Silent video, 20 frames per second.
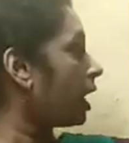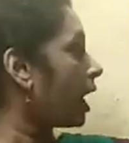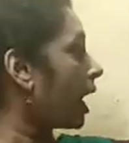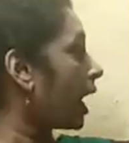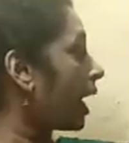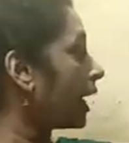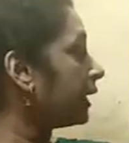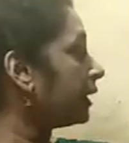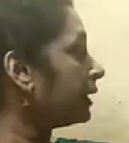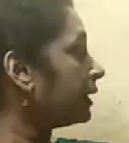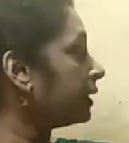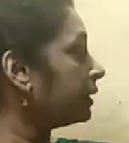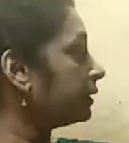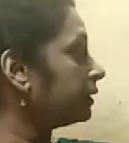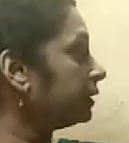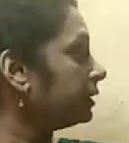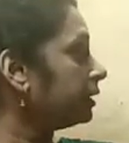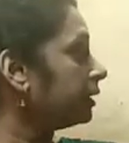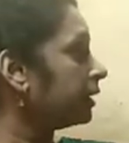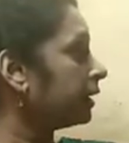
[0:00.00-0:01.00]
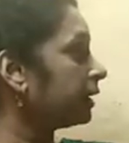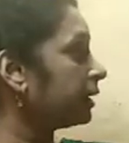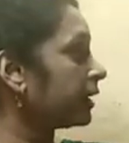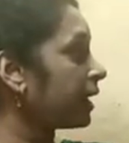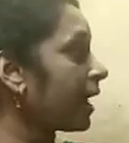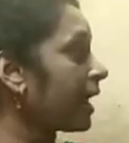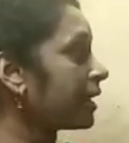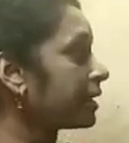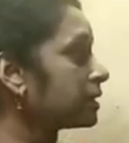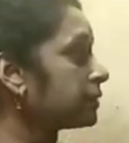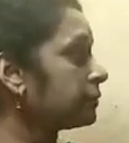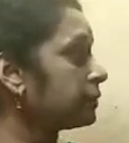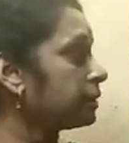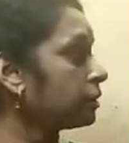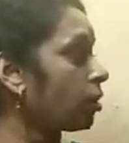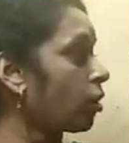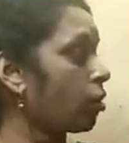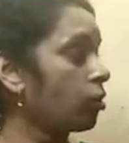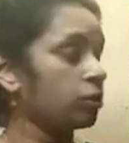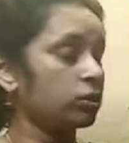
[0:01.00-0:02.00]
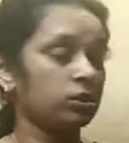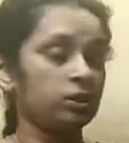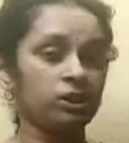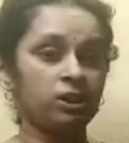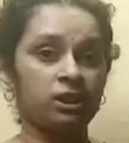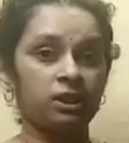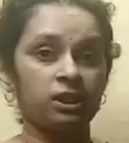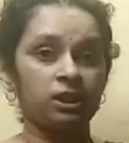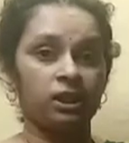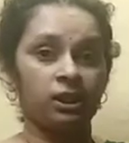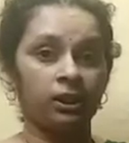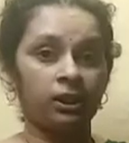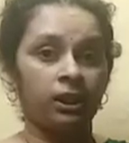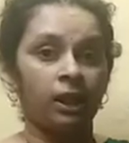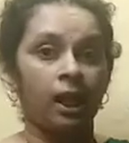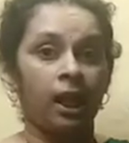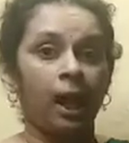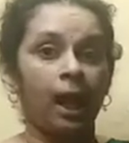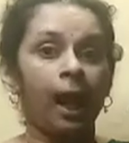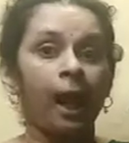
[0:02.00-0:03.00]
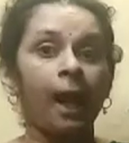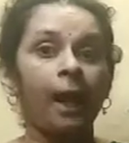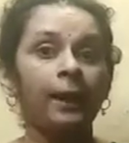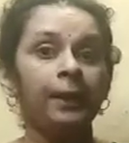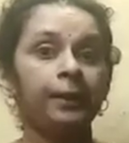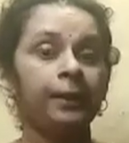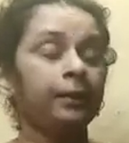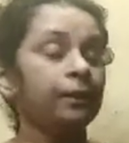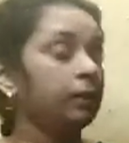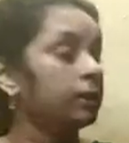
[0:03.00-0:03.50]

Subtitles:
Iron reacts with oxygen and